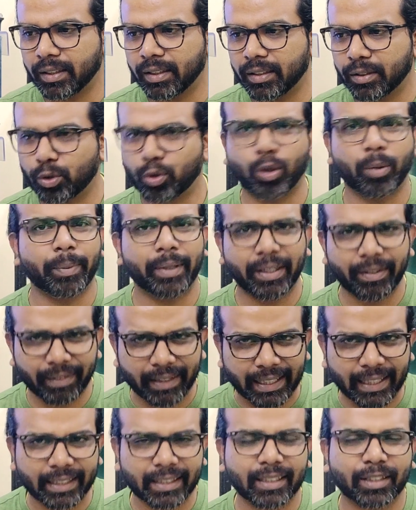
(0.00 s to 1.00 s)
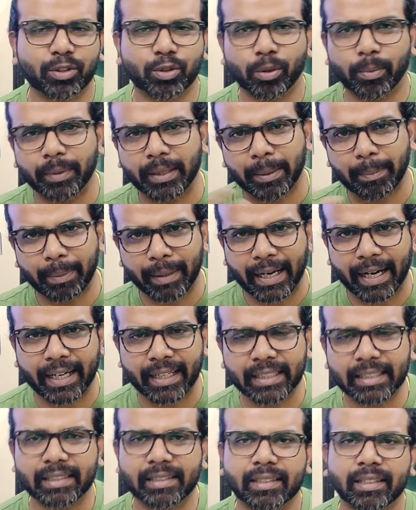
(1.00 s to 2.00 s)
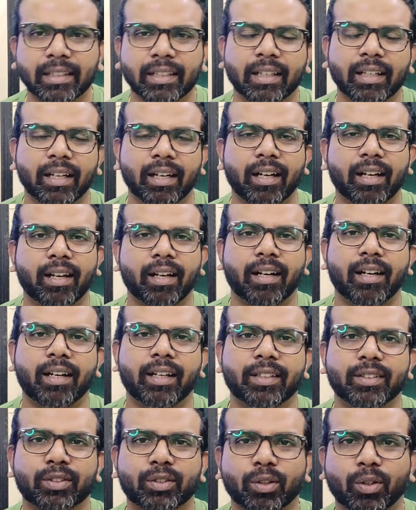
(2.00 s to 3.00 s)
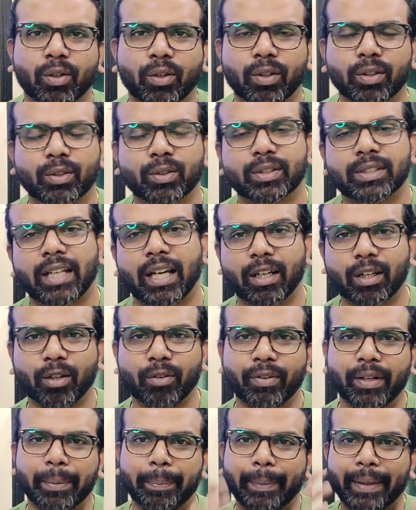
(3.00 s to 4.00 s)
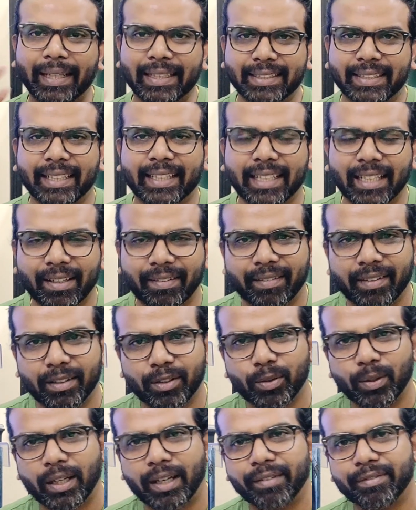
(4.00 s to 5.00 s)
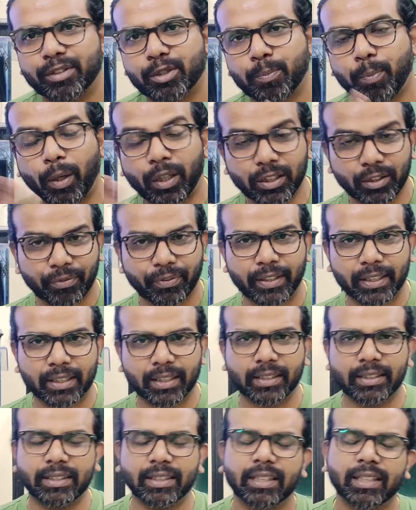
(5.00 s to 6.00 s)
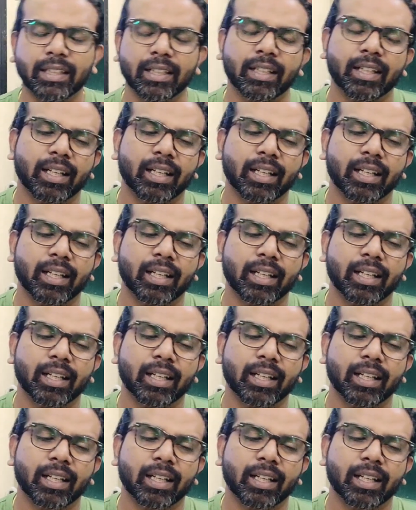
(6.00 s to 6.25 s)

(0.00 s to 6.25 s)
so many varieties, so many brands. So to start off at basic level, you have sponge filters.